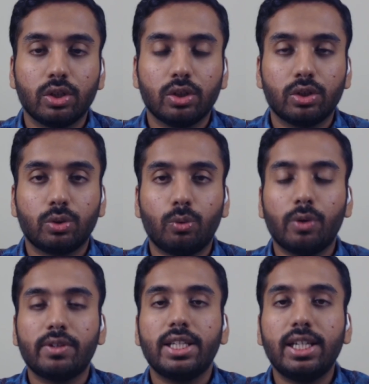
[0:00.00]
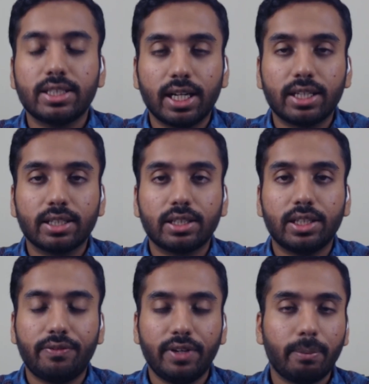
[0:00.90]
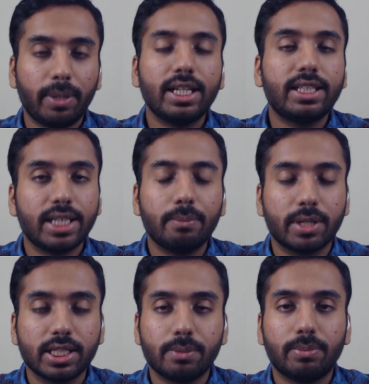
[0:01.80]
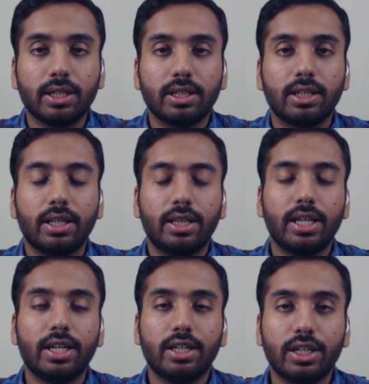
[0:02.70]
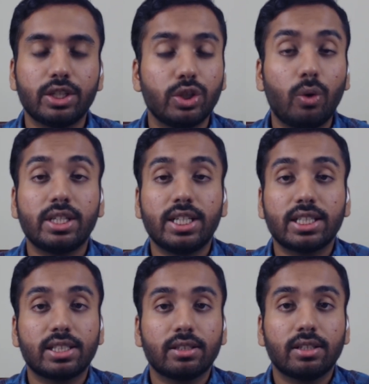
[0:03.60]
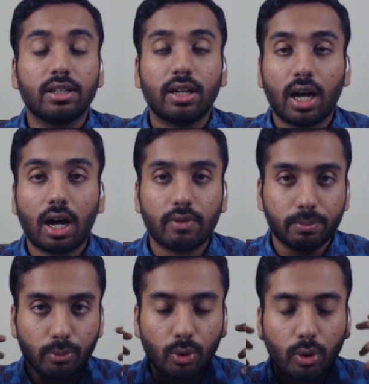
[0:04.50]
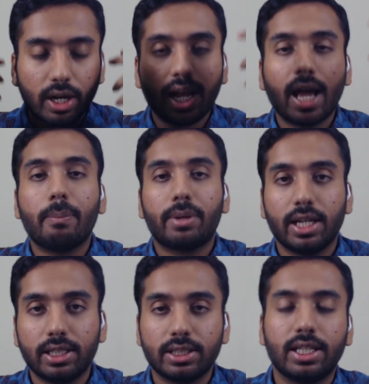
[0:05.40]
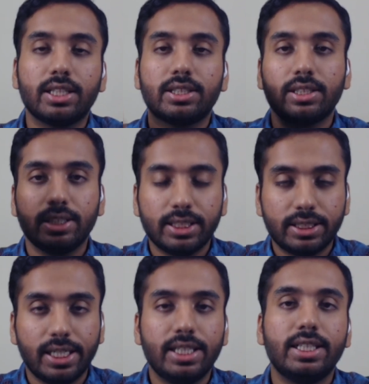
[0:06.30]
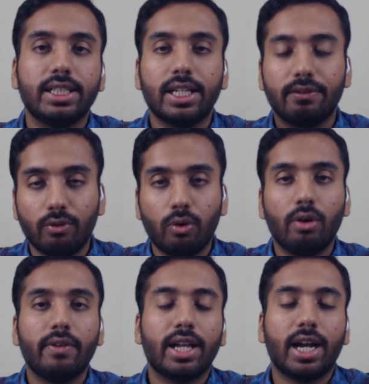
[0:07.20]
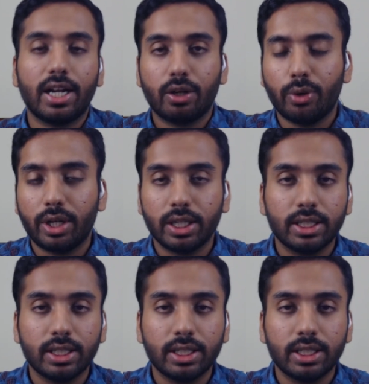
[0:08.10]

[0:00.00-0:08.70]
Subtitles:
So what we see is that if we apply that same principle, then it is not just our moral apprehension that is changing and evolving and undergoing